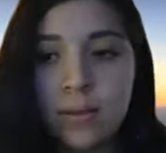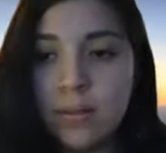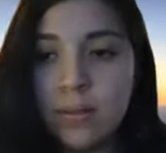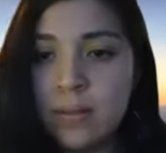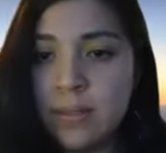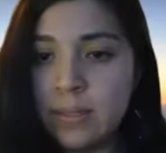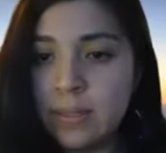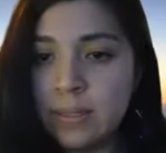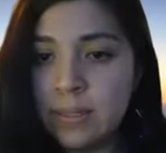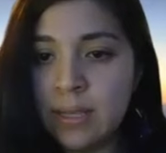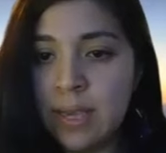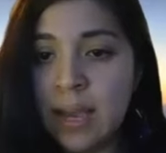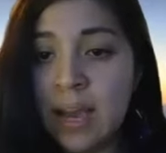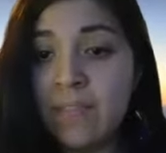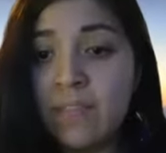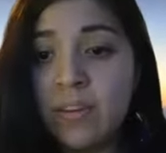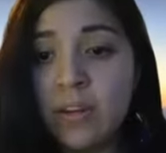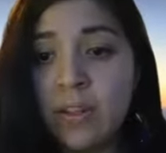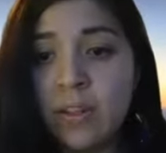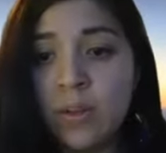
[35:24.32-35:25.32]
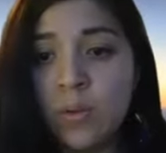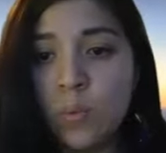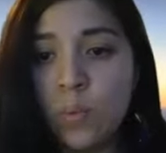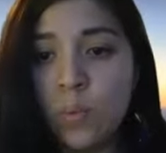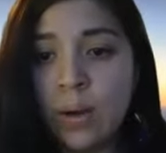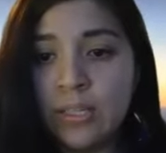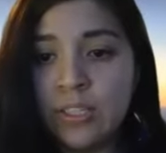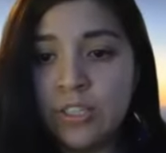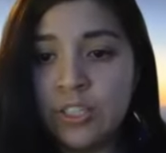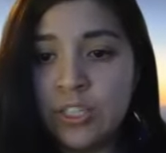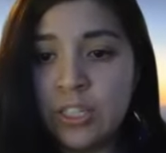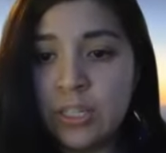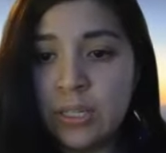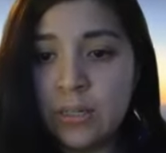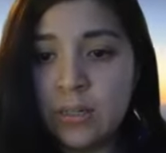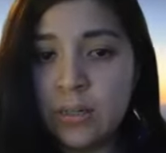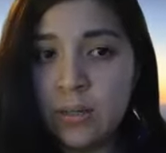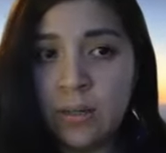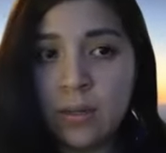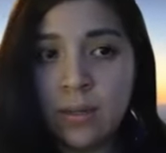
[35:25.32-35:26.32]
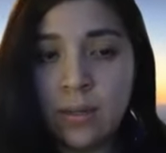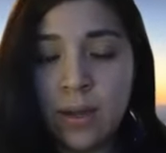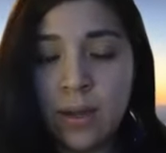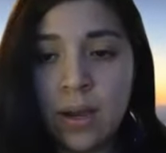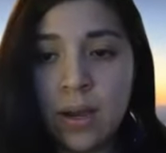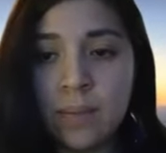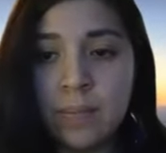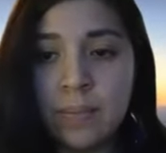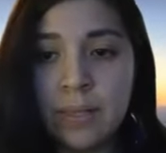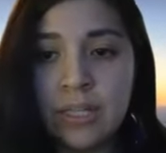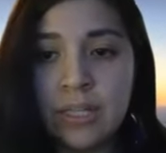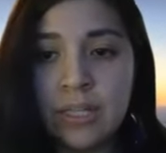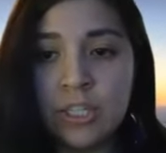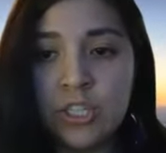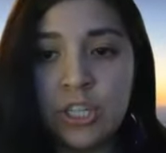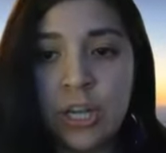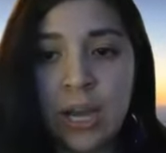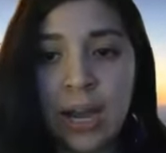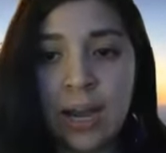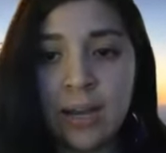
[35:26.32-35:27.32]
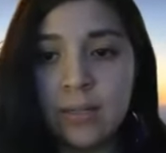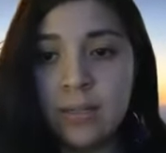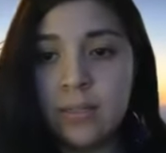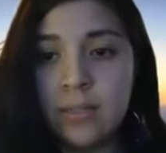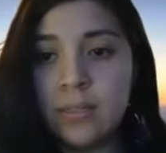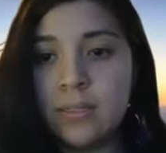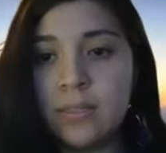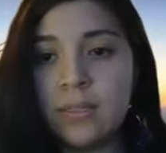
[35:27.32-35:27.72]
Let's see, I have another question in the chat.